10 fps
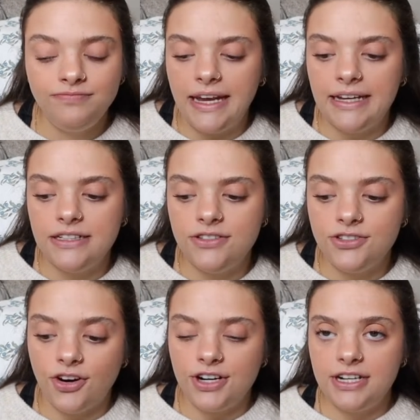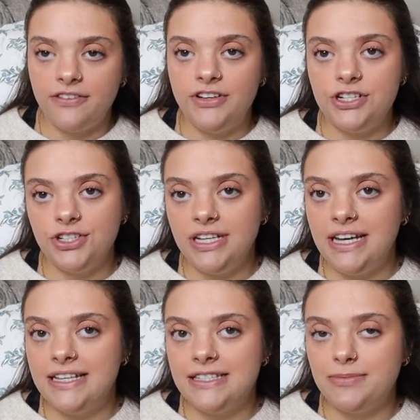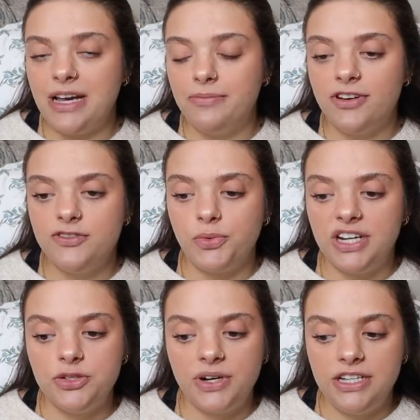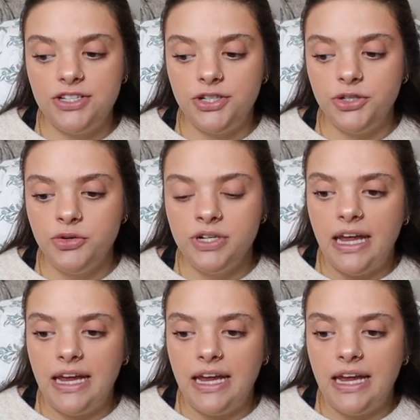and started officially in September of 2022,